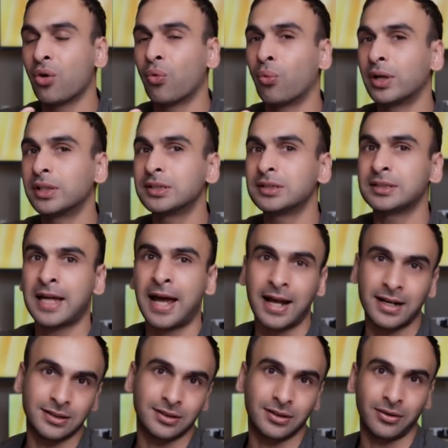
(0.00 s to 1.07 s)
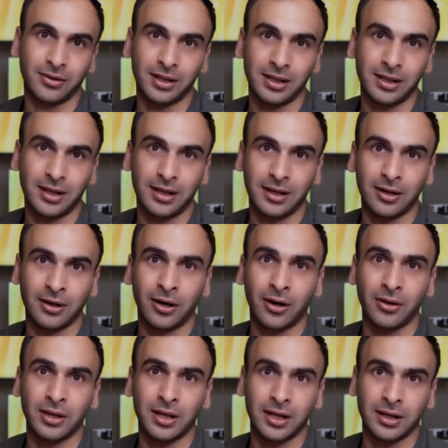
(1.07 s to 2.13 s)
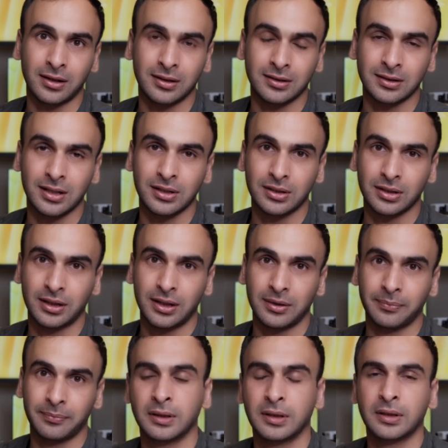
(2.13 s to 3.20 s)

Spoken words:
what status are they in, essentially.